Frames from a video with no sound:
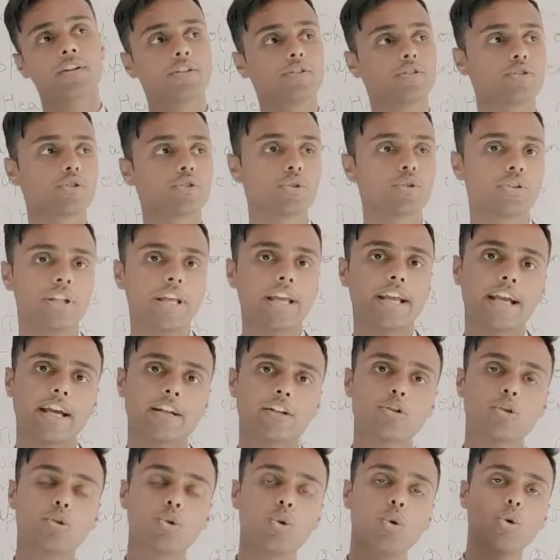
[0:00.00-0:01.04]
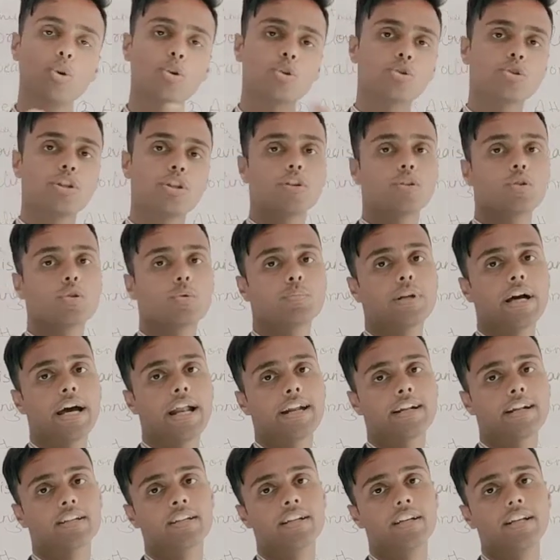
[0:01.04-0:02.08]
so they can go to the room
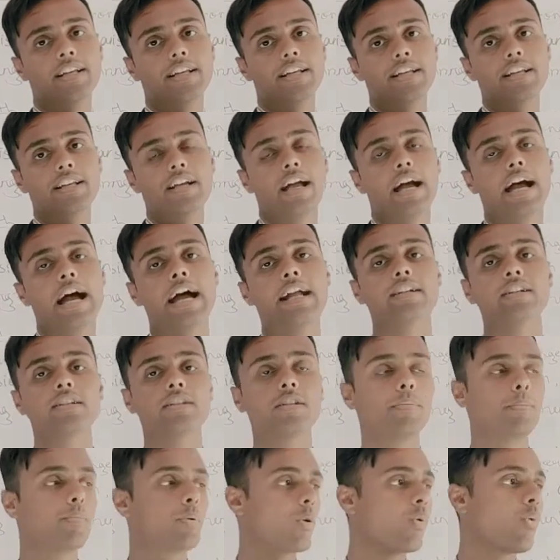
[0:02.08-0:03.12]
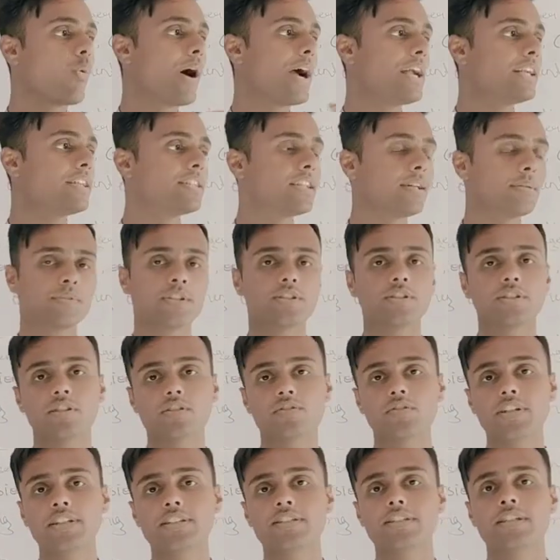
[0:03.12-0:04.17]
directly and provide them the
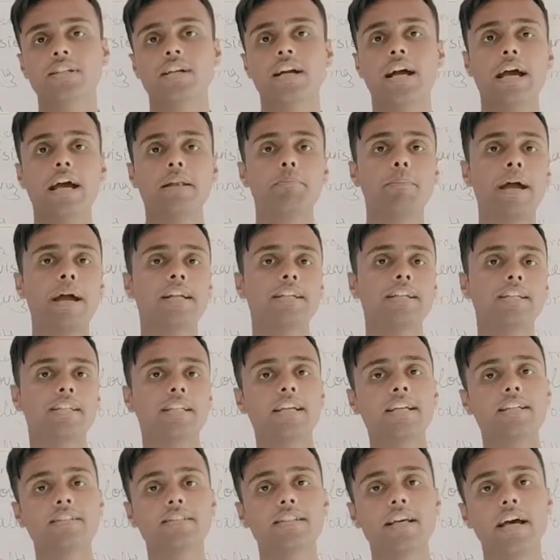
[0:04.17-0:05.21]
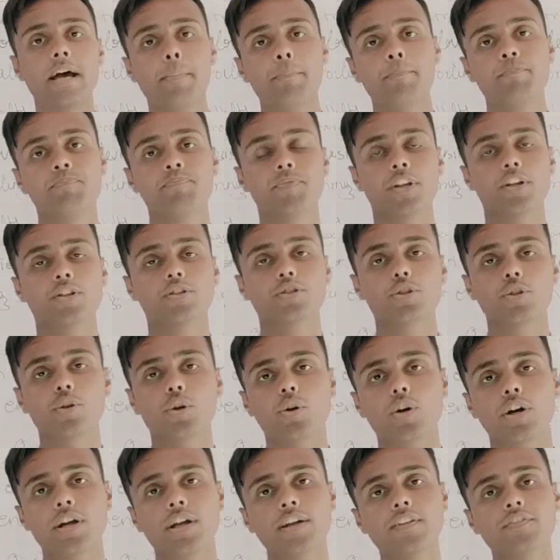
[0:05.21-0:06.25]
service and maintain them.
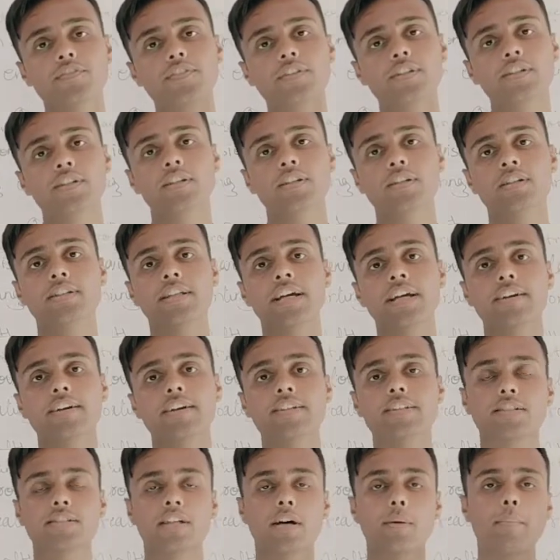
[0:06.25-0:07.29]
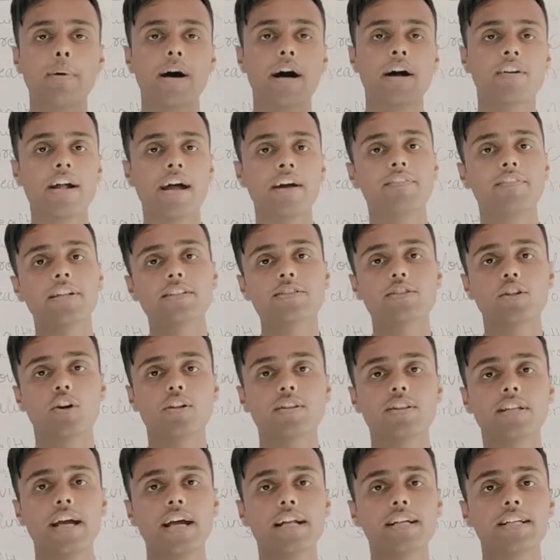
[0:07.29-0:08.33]
So if there is some arrivals
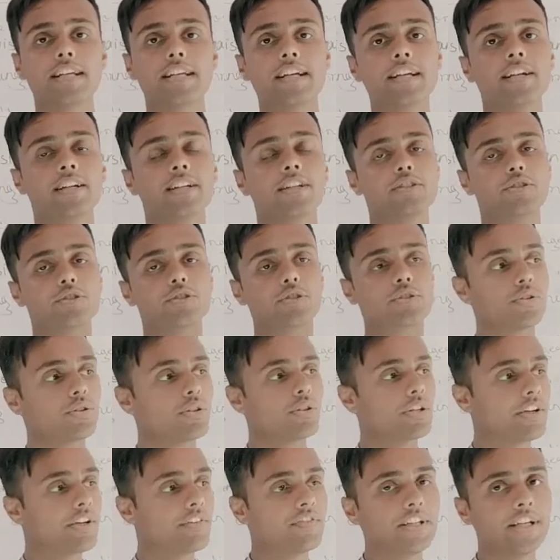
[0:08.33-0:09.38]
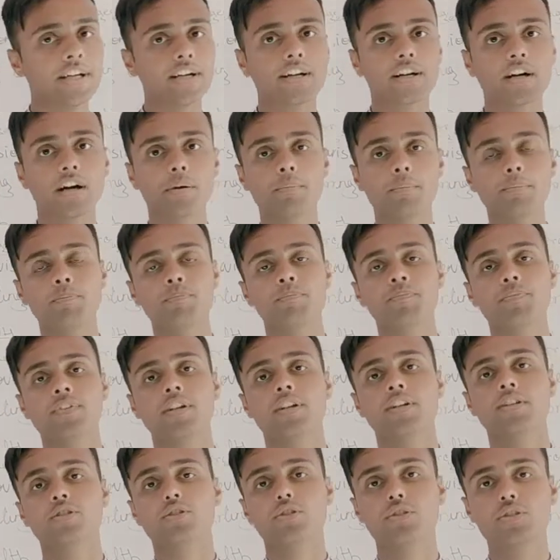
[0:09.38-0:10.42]
on that day, so if they come,
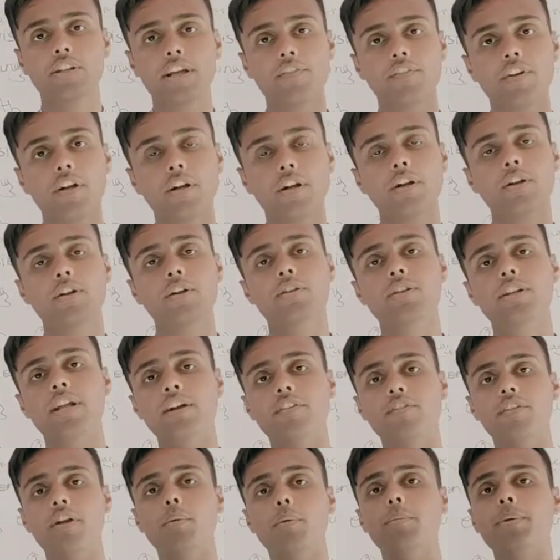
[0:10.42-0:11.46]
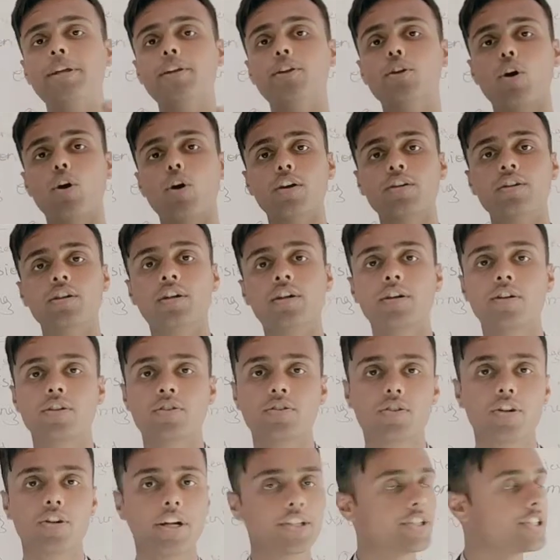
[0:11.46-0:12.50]
so there will be
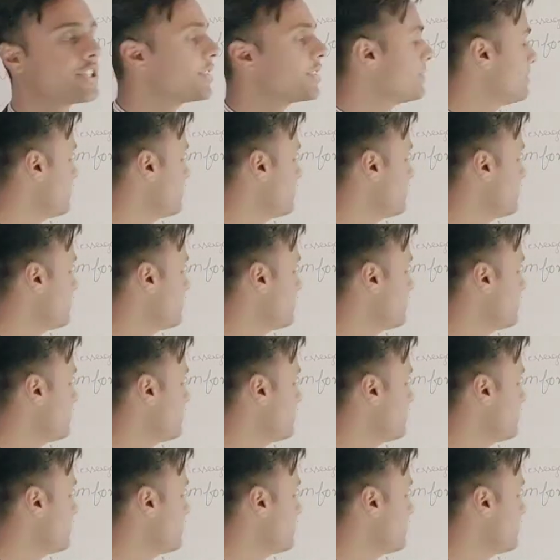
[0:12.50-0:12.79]
not rush.